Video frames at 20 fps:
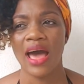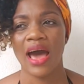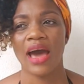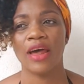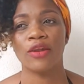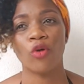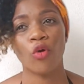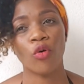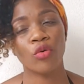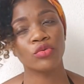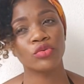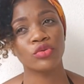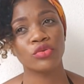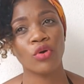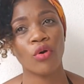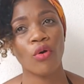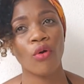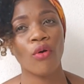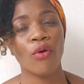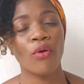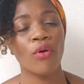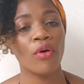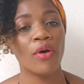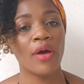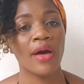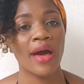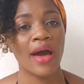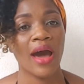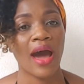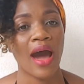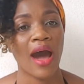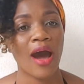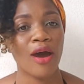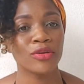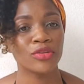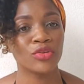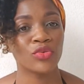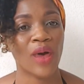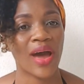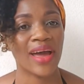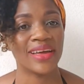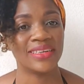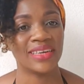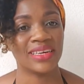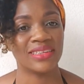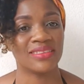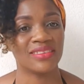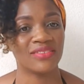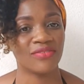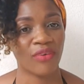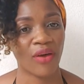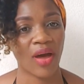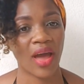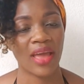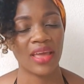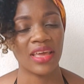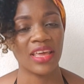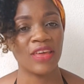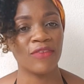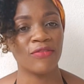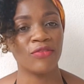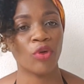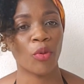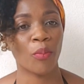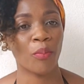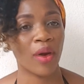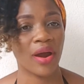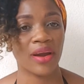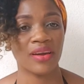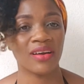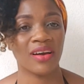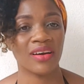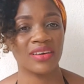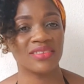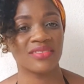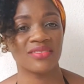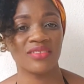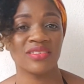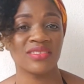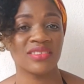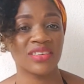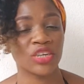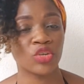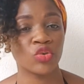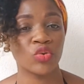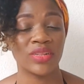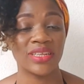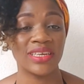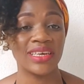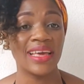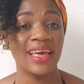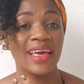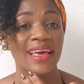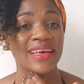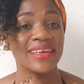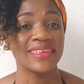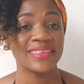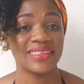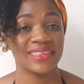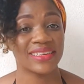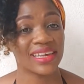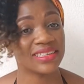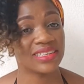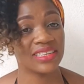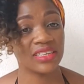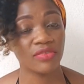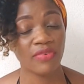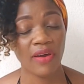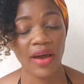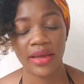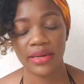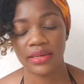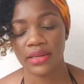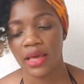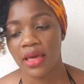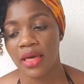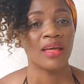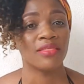and also how to identify if your partner is not sexually satisfied.